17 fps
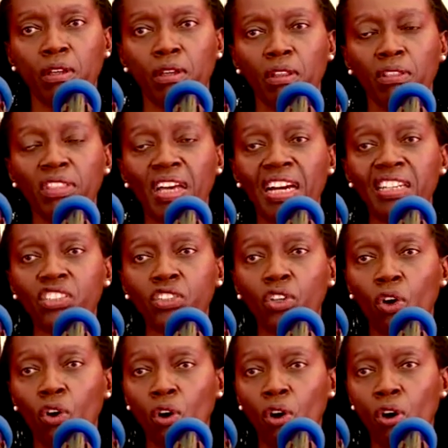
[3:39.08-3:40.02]
that
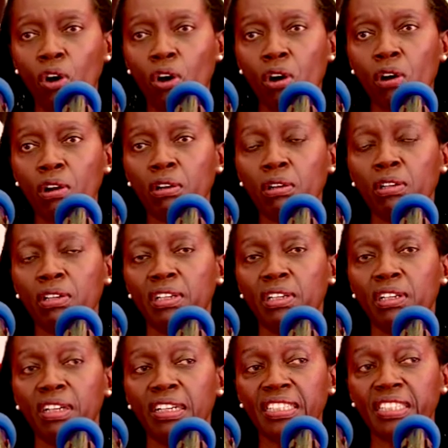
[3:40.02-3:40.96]
all
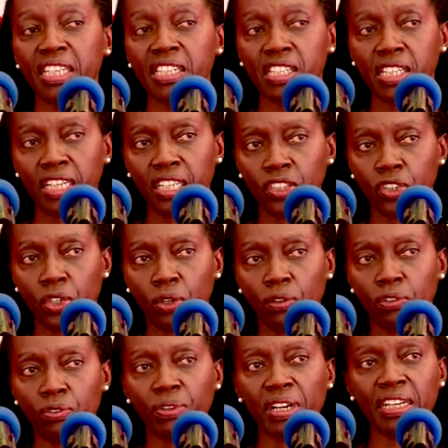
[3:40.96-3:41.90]
legislation
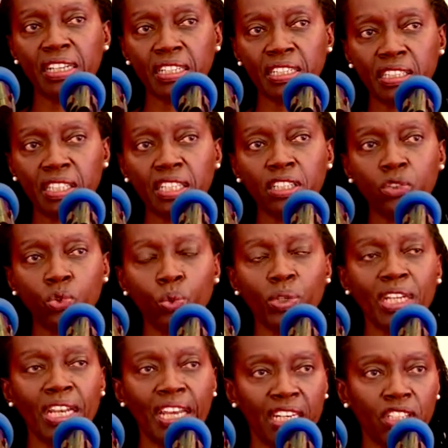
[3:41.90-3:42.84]
relating to
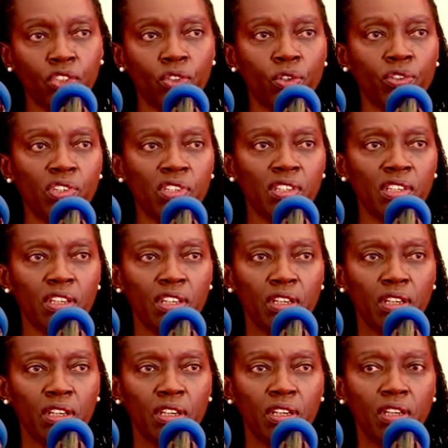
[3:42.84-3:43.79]
elections
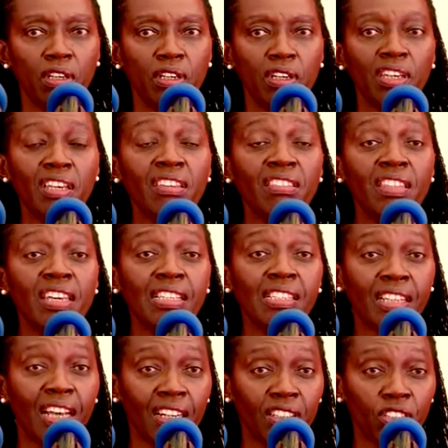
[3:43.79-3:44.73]
in this
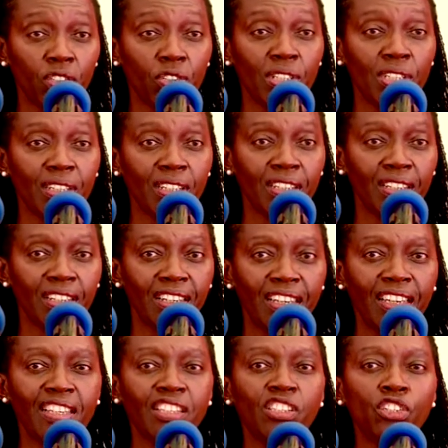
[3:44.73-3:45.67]
country
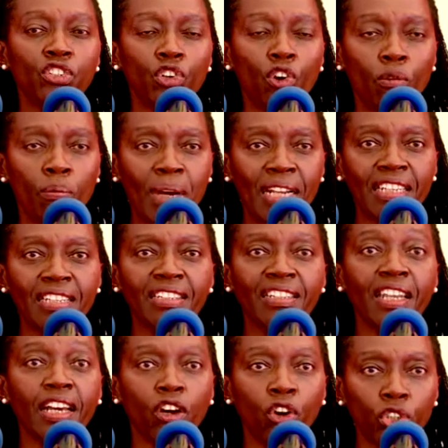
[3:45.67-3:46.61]
is normally
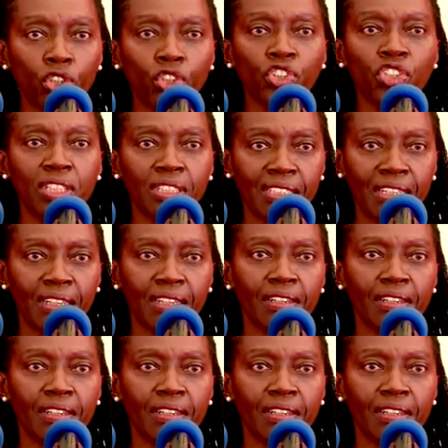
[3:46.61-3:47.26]
negotiated.